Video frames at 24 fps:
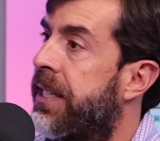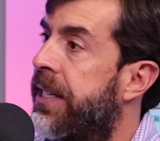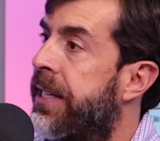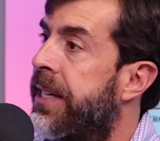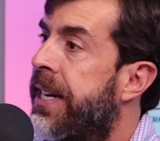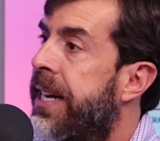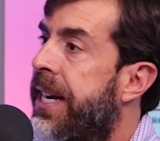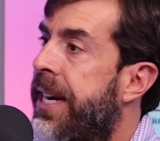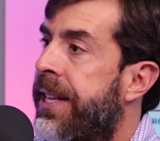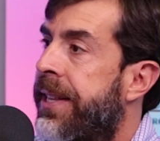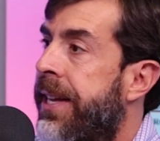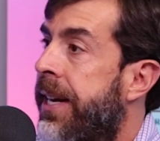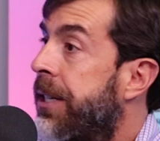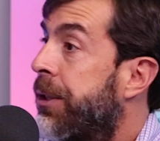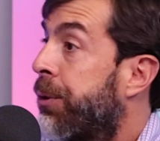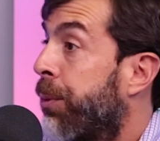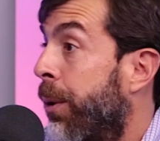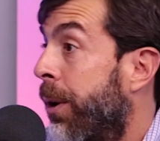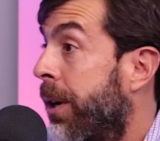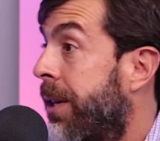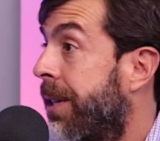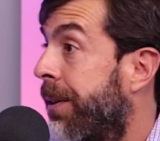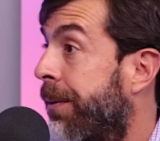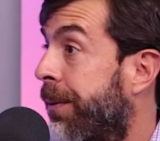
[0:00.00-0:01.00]
and they just
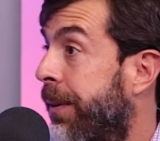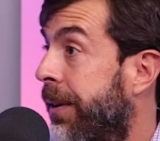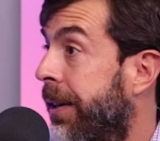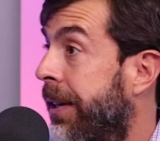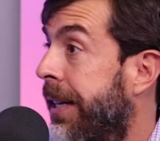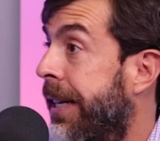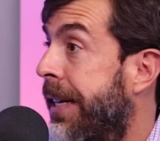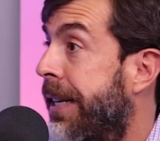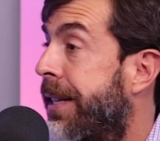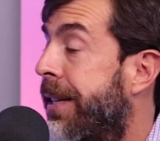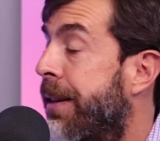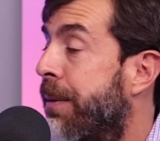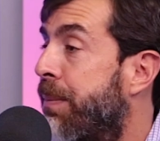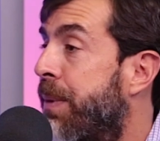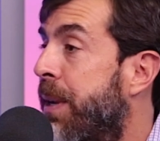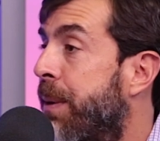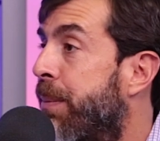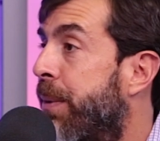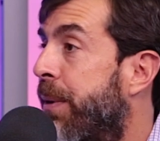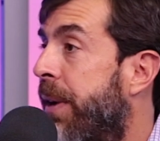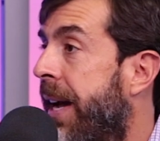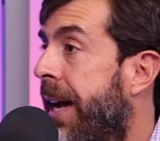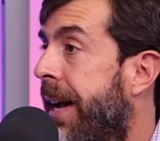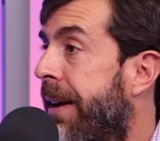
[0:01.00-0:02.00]
work differently than
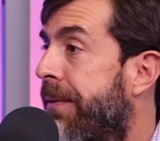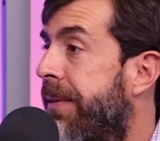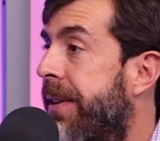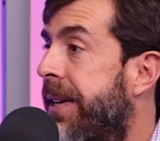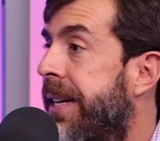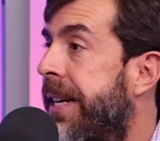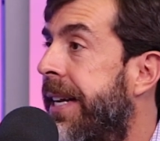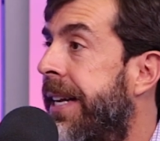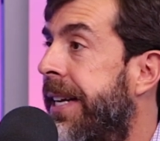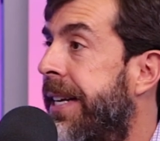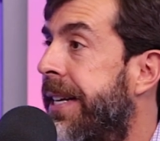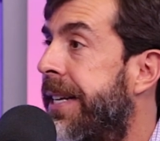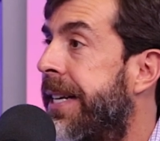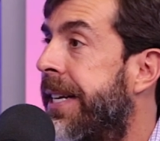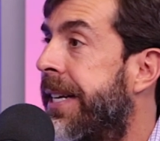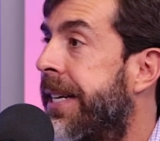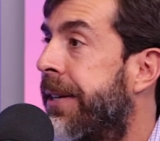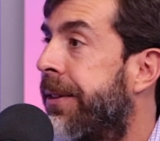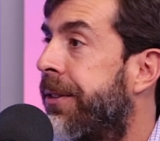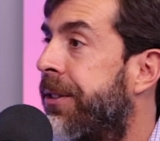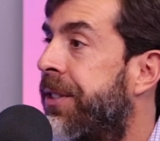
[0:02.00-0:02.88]
people have in you know,